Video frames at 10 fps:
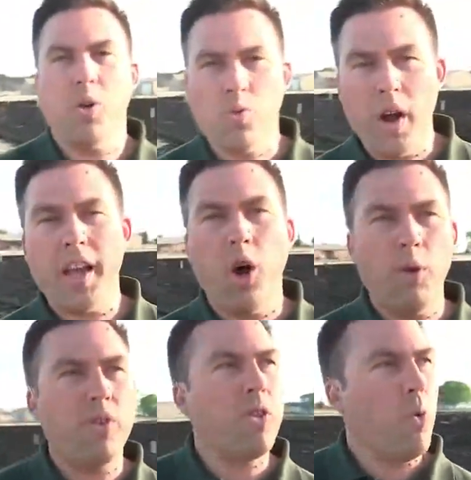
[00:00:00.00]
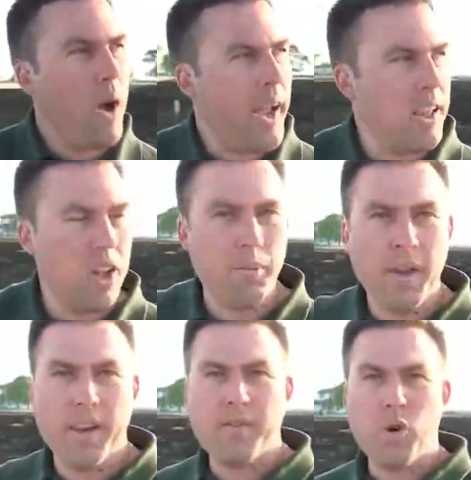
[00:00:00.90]
right over the way a little
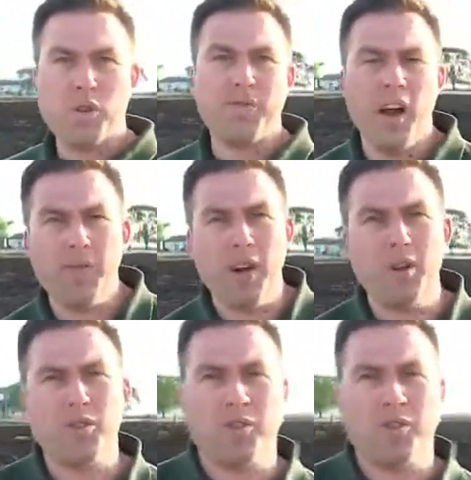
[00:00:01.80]
bit. And of course, firefighters are